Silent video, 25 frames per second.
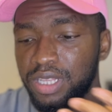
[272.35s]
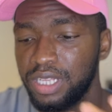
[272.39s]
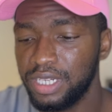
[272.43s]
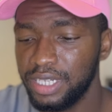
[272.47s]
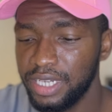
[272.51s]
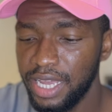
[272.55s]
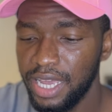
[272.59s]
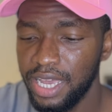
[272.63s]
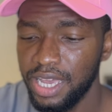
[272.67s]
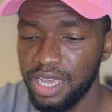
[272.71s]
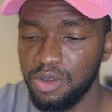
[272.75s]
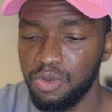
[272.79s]
the
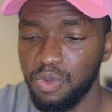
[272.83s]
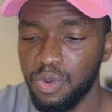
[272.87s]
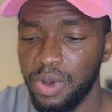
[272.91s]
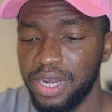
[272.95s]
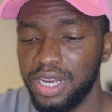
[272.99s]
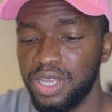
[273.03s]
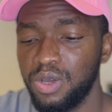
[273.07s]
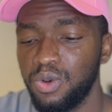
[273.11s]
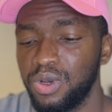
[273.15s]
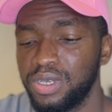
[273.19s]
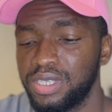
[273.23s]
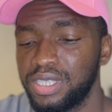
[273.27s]
day
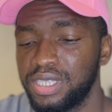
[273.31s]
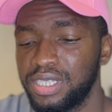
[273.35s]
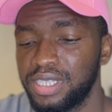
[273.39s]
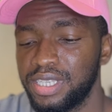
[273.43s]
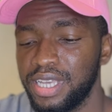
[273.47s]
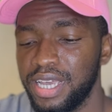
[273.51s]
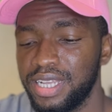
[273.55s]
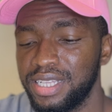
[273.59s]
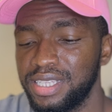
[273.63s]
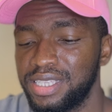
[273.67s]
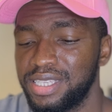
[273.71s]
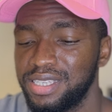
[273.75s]
when he was
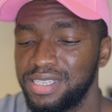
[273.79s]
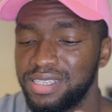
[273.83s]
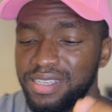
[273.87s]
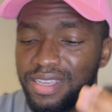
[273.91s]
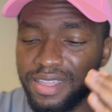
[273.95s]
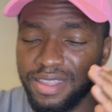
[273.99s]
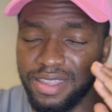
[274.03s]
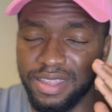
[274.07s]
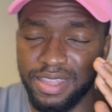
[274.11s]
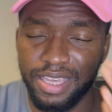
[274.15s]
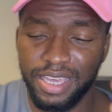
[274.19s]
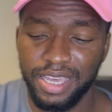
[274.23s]
sent
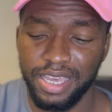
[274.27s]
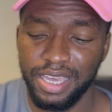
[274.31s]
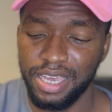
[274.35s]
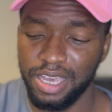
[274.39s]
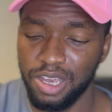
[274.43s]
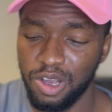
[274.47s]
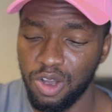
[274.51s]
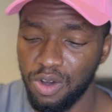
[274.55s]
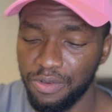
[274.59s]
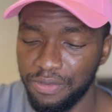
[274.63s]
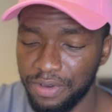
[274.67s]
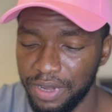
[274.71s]

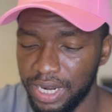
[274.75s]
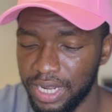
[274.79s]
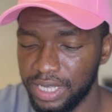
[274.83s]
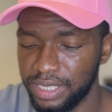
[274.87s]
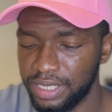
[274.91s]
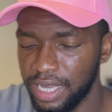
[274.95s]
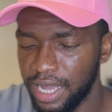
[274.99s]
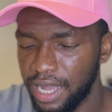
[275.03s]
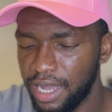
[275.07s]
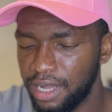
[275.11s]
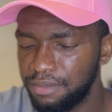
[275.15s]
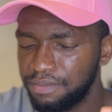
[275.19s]
the offer
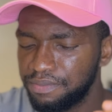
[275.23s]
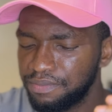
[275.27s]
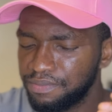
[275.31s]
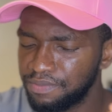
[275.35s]
letter,